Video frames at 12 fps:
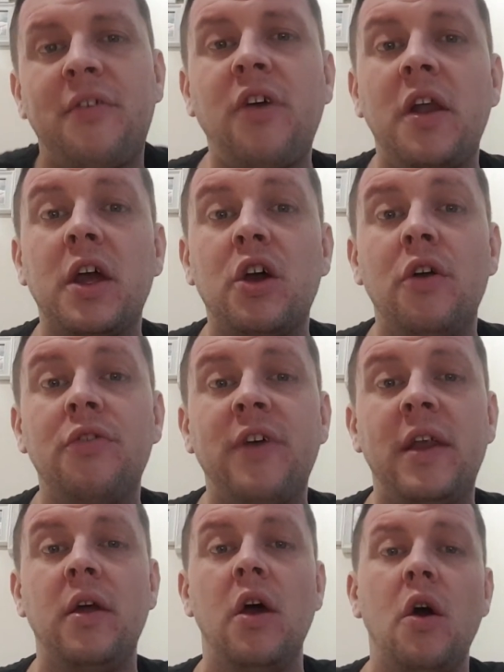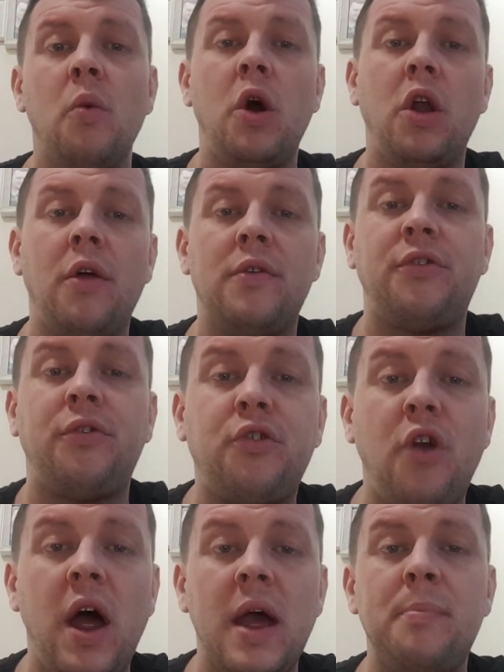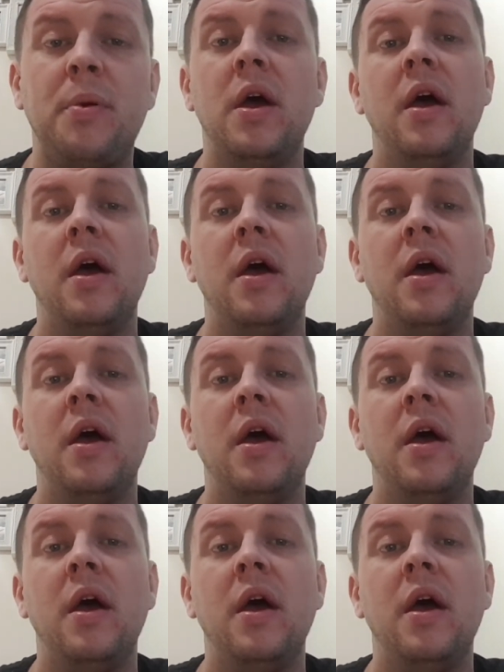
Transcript: kind of content, why not subscribe?